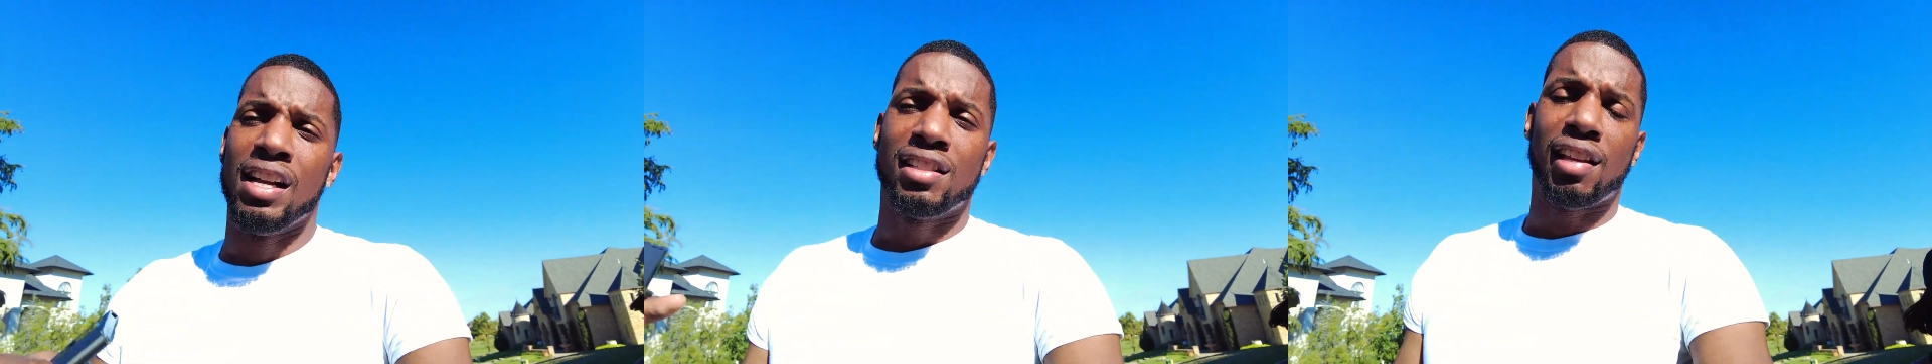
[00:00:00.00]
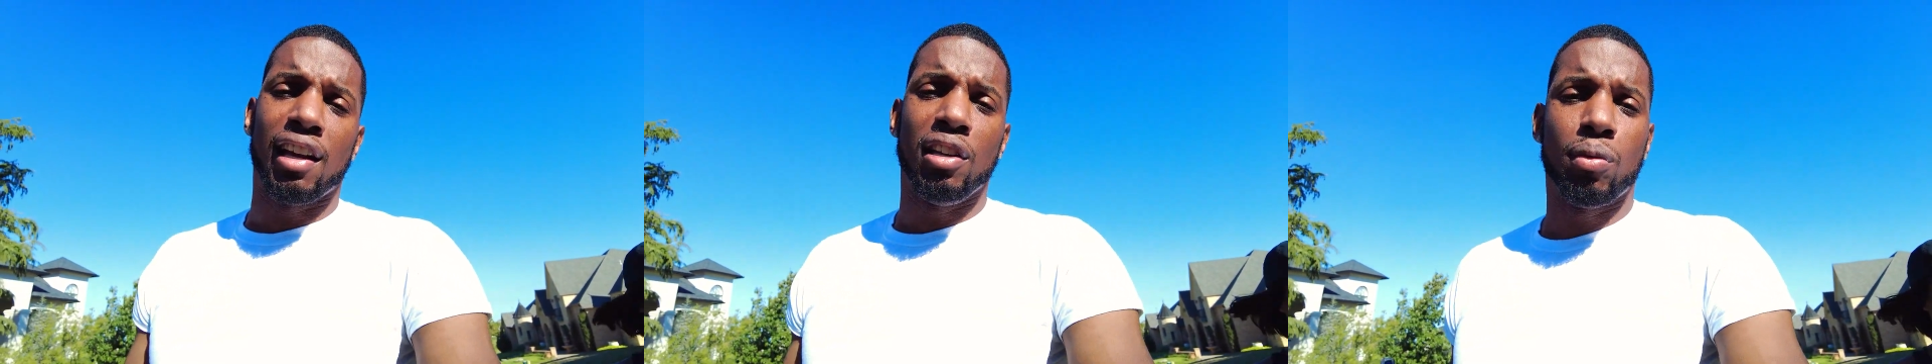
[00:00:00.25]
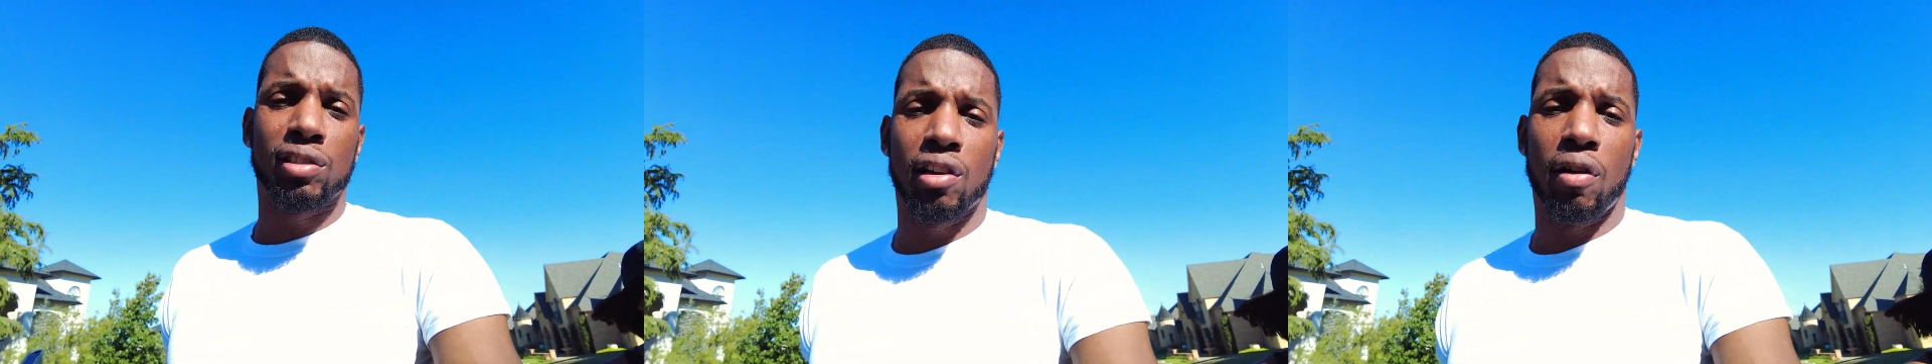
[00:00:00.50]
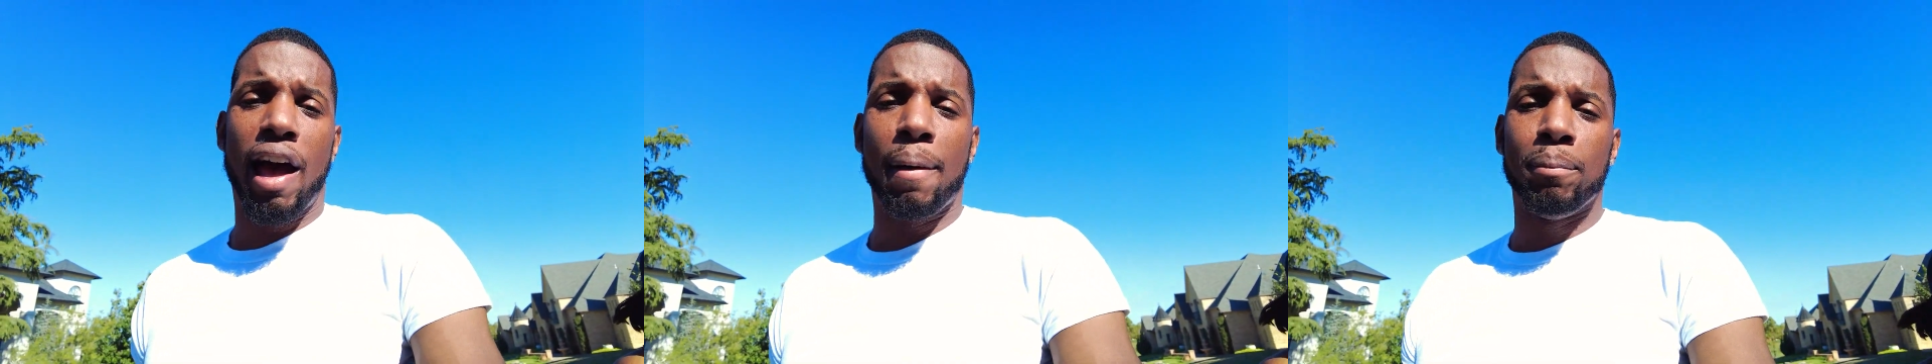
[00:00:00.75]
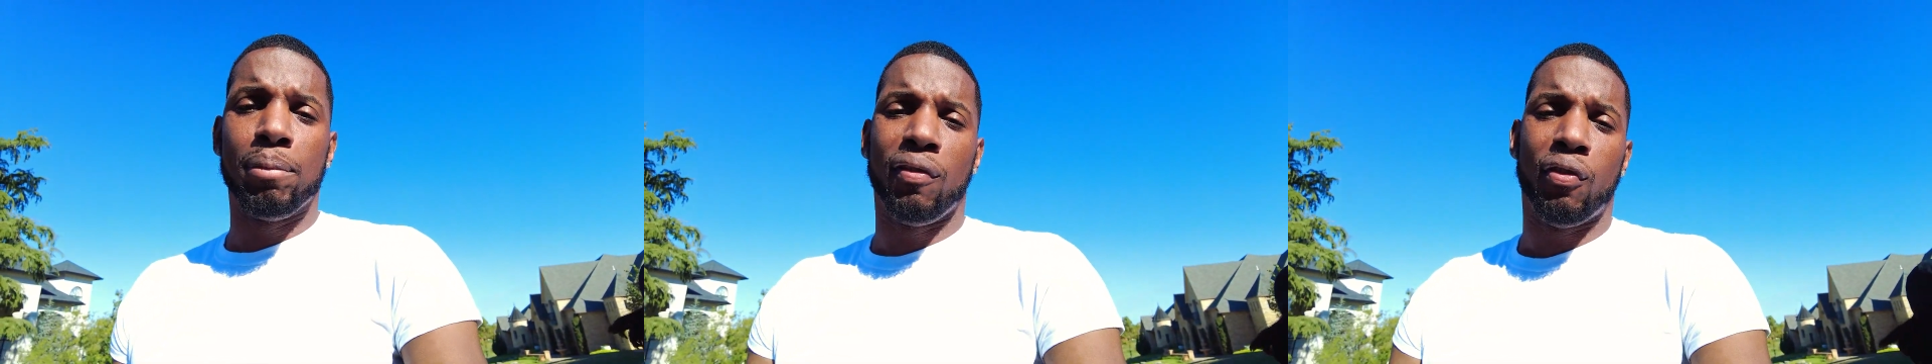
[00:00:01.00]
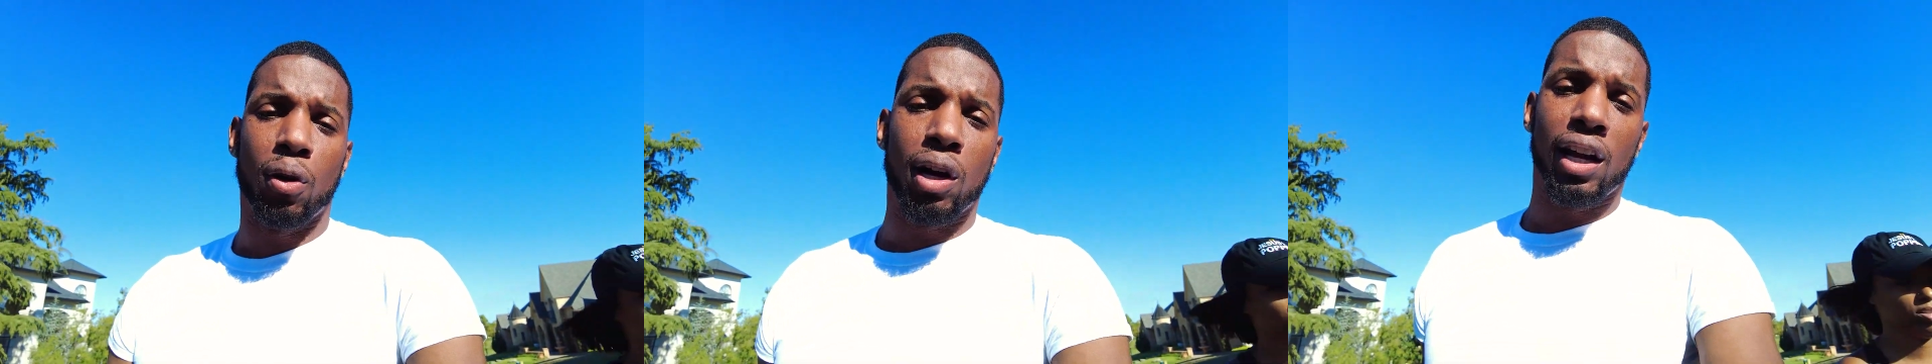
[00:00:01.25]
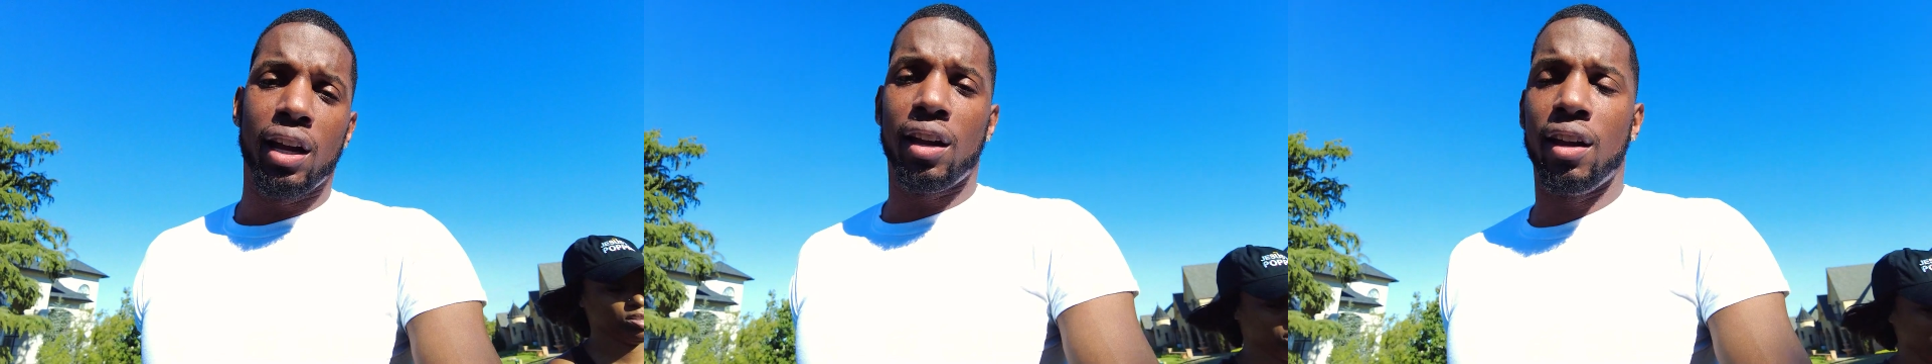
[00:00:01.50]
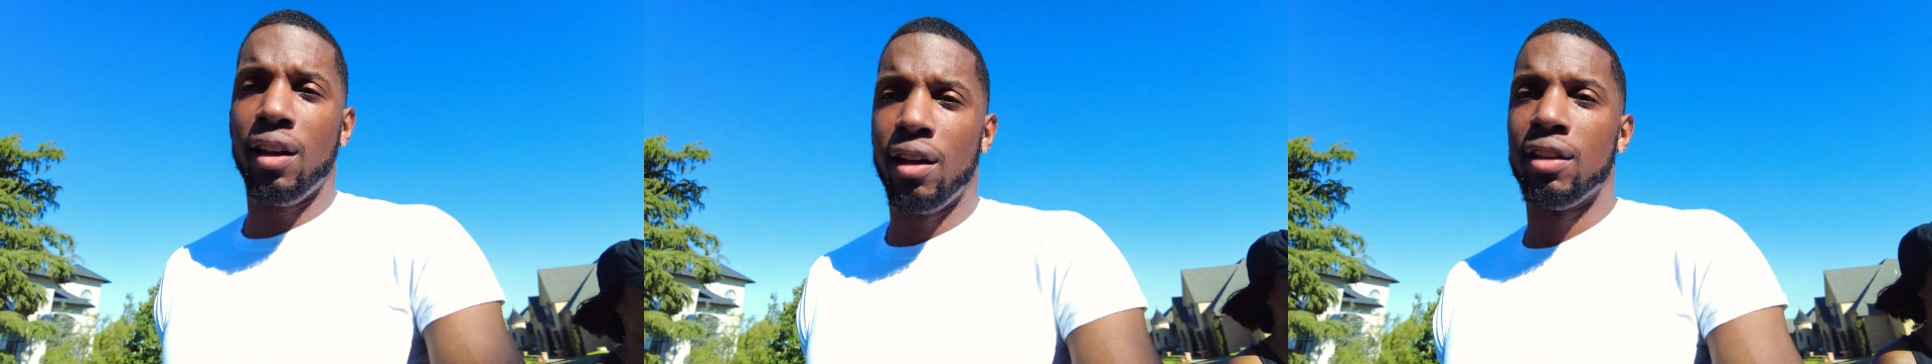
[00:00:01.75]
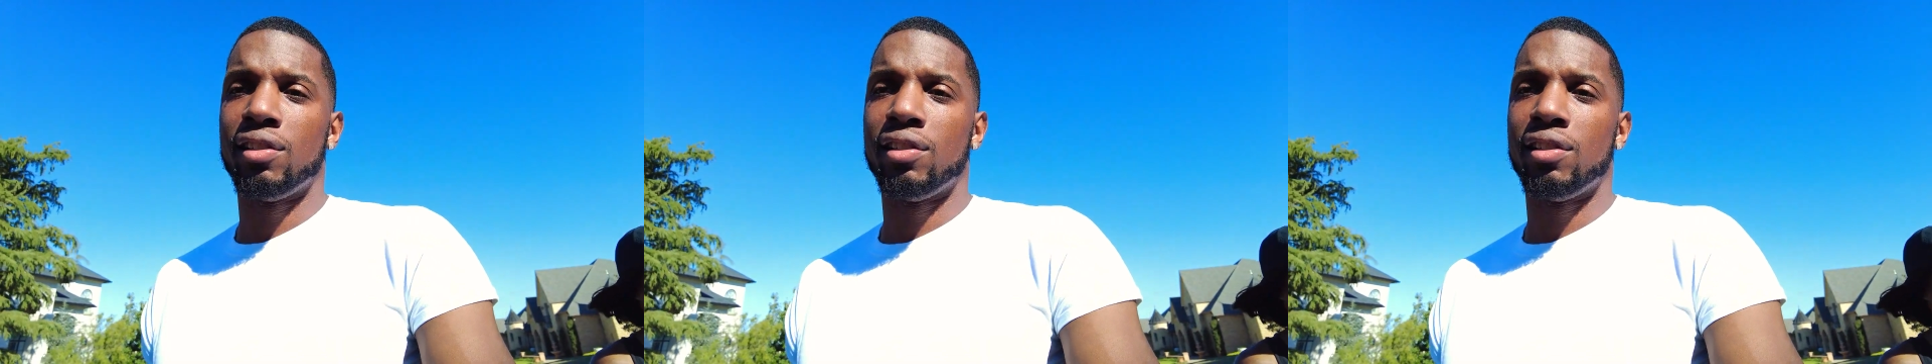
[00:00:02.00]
tell you what's gonna happen beforehand.